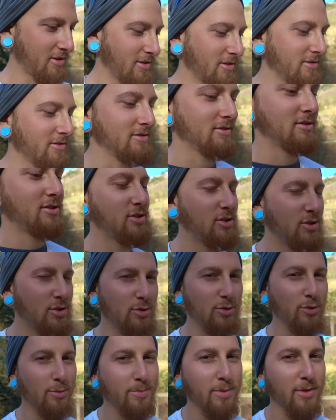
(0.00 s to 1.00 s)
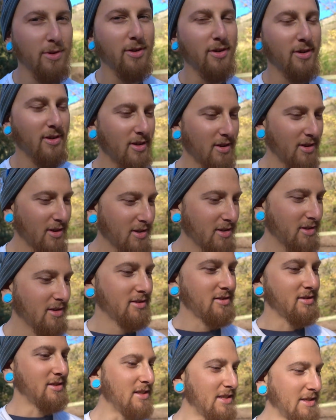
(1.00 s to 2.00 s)
in a super
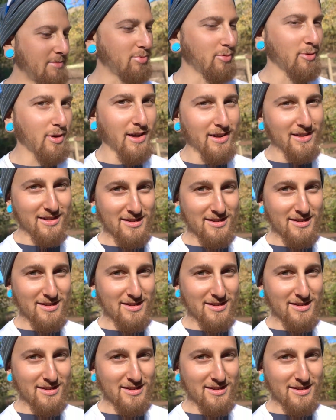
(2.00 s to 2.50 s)
deep way.